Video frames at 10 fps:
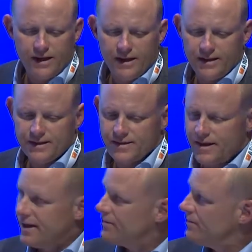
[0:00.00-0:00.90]
is
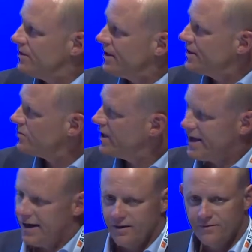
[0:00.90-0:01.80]
that because we
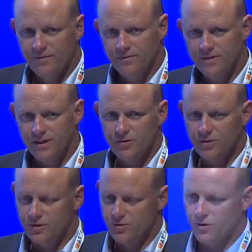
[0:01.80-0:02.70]
have central
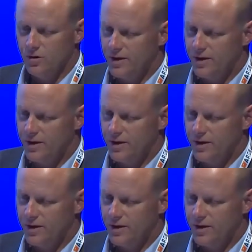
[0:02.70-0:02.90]
control,